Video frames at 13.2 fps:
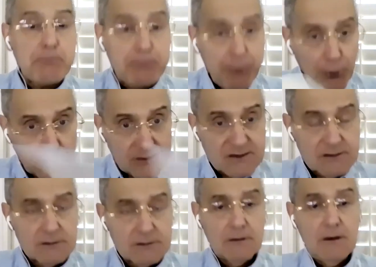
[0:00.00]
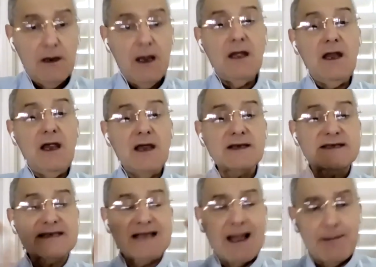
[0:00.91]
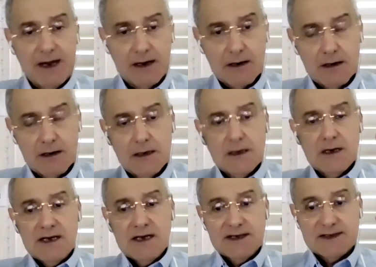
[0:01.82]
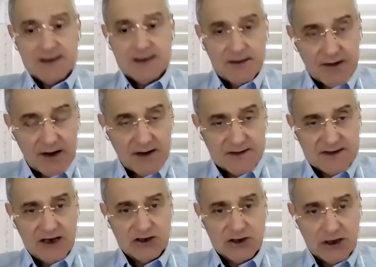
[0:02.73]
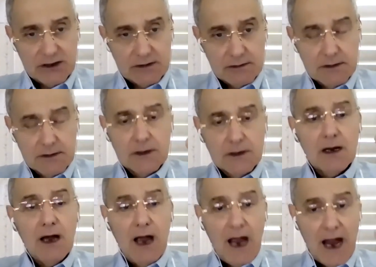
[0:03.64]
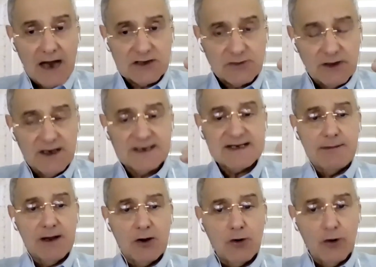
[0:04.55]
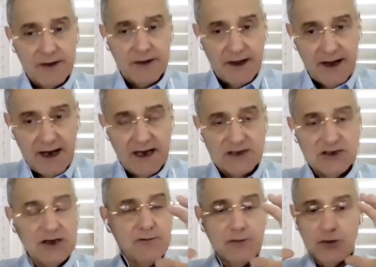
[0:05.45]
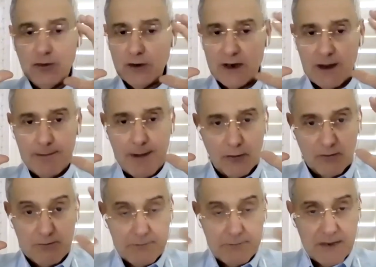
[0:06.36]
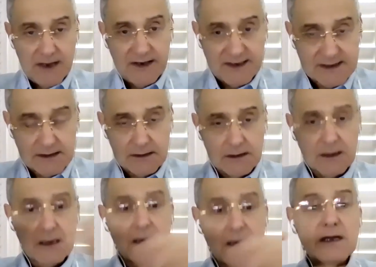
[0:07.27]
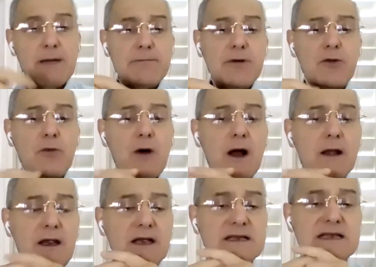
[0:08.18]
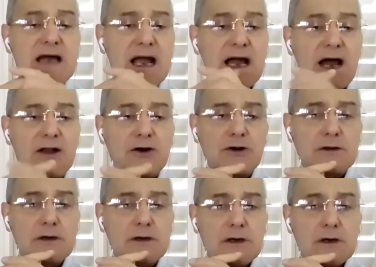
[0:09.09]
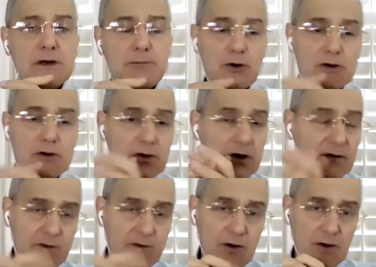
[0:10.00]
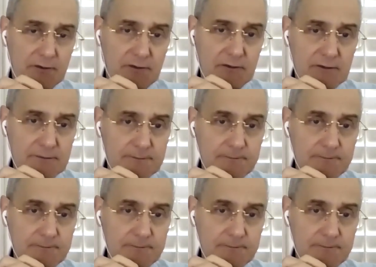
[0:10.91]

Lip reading: books in Islamic civilization, actually Islamic golden age. If we talk about medicine, number one is the canon book, of course.